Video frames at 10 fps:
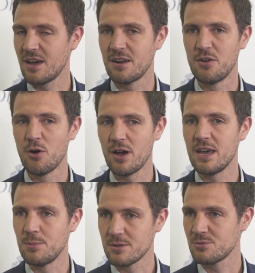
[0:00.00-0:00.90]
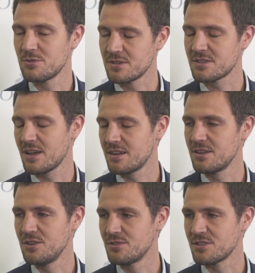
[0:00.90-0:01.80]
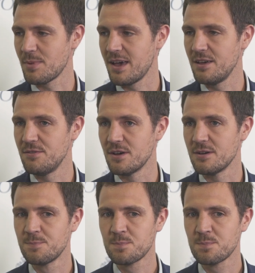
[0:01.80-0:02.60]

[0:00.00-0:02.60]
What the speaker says: and are not able to understand the user's behavior,